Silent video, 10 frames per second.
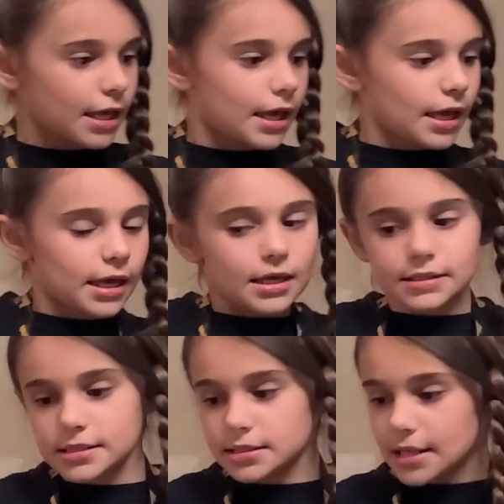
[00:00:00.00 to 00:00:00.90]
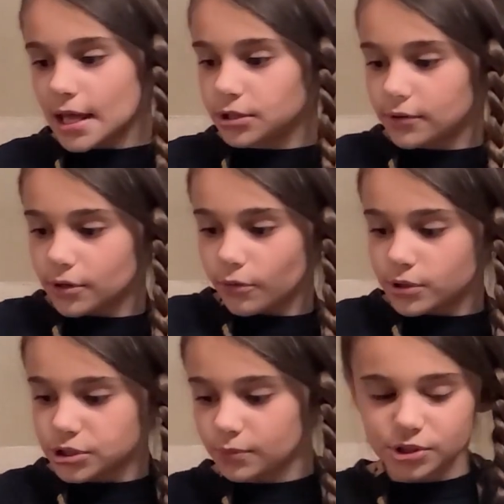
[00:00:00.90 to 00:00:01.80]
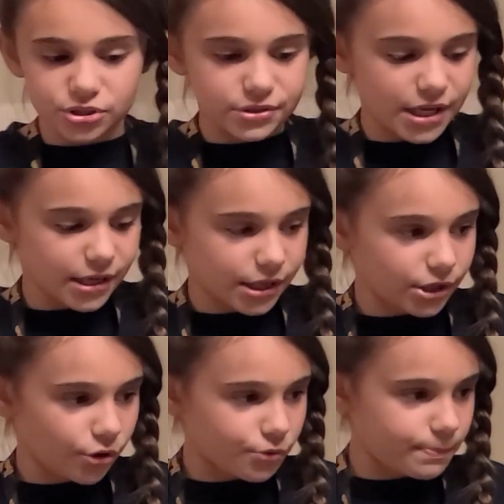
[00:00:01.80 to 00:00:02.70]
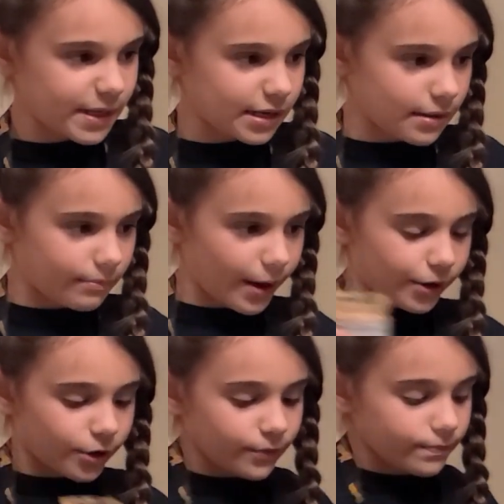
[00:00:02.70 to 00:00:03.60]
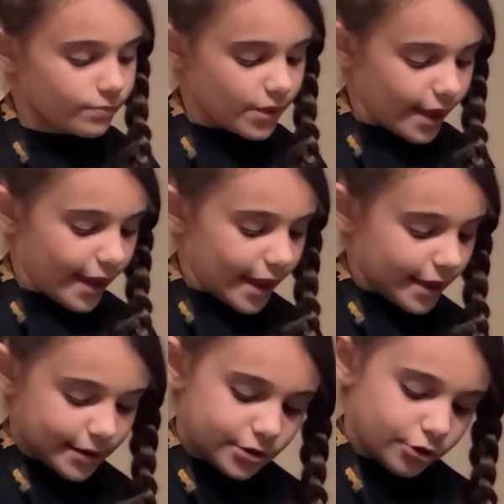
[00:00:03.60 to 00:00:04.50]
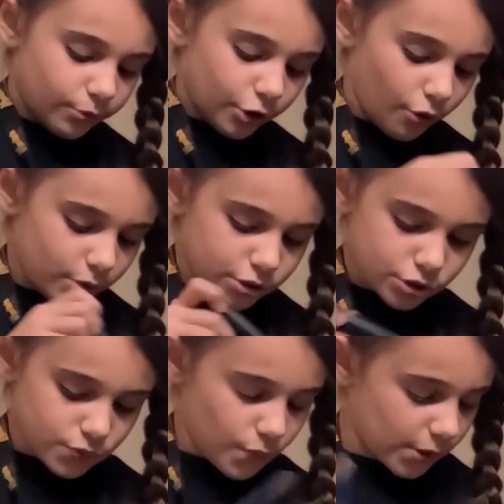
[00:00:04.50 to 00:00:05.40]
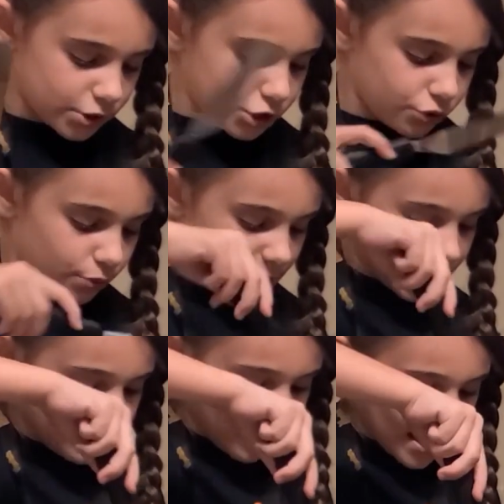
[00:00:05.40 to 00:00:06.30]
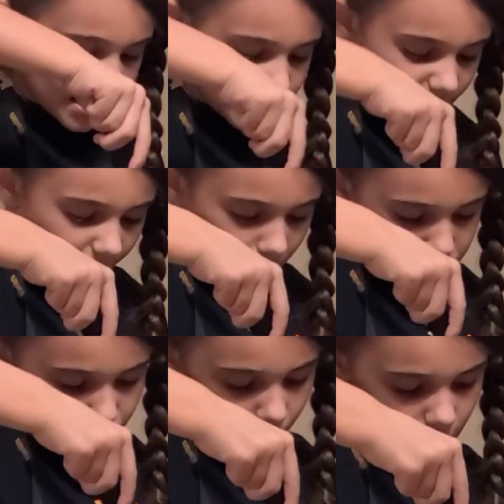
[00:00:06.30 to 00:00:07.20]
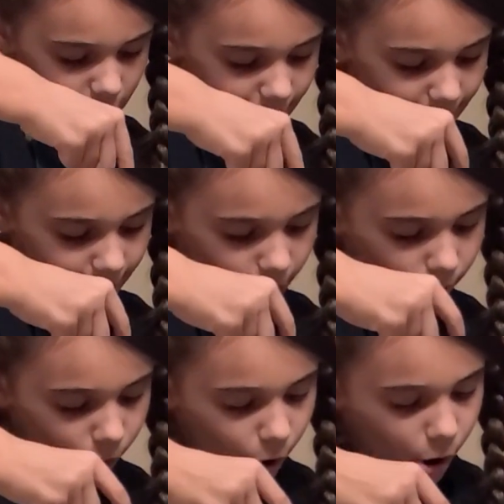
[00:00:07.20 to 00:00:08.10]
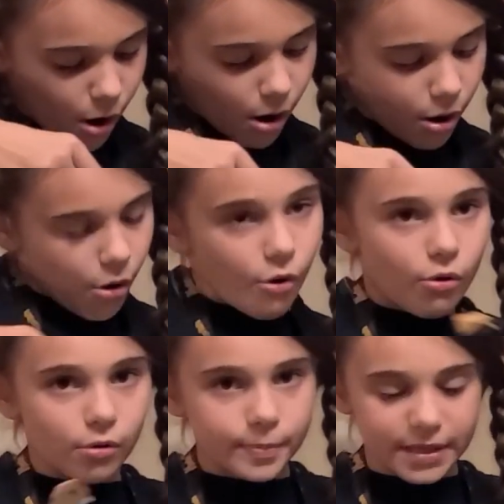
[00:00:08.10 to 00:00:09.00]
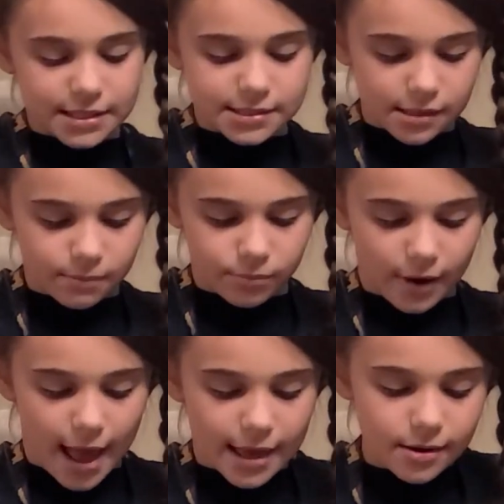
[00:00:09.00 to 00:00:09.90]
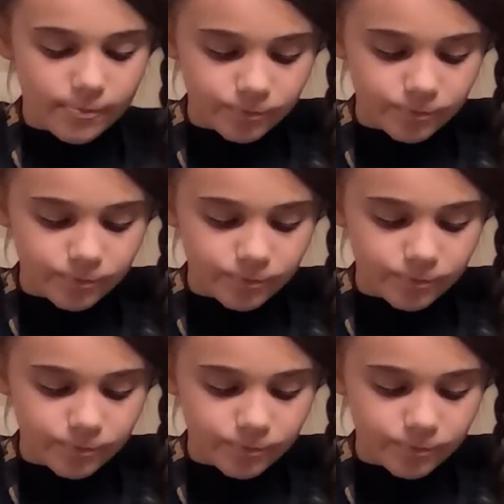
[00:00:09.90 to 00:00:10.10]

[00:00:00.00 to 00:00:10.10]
And then you're going to want to take your peanut butter and you are going to want to spread it out on the whole piece of bread.